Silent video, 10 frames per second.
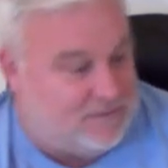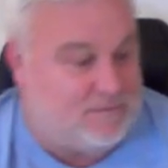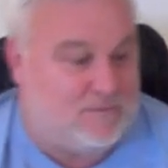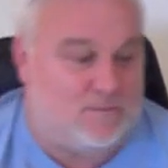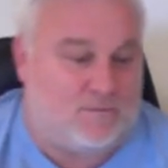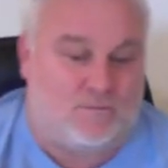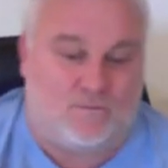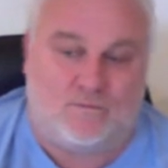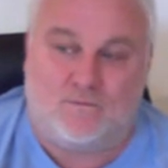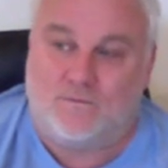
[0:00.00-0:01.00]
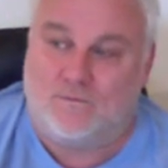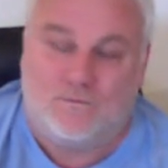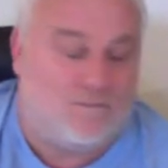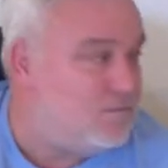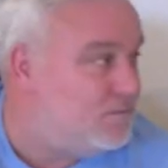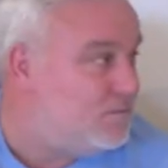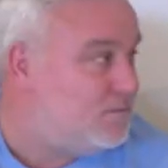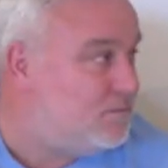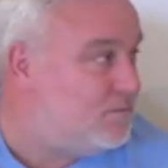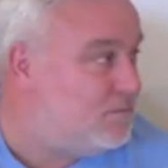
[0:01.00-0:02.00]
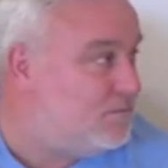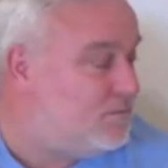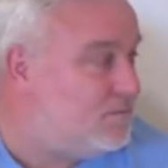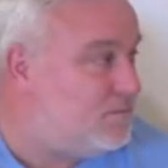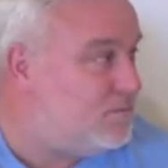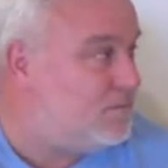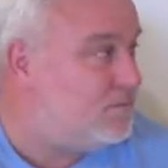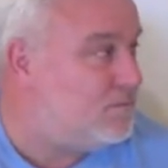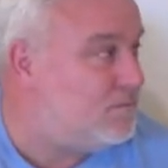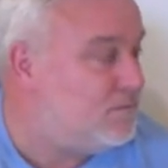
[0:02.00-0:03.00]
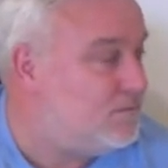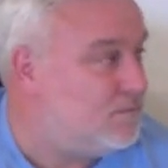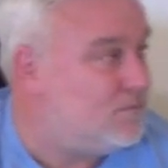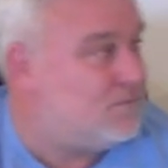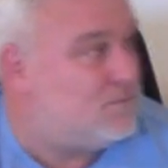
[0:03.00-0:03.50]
(silent)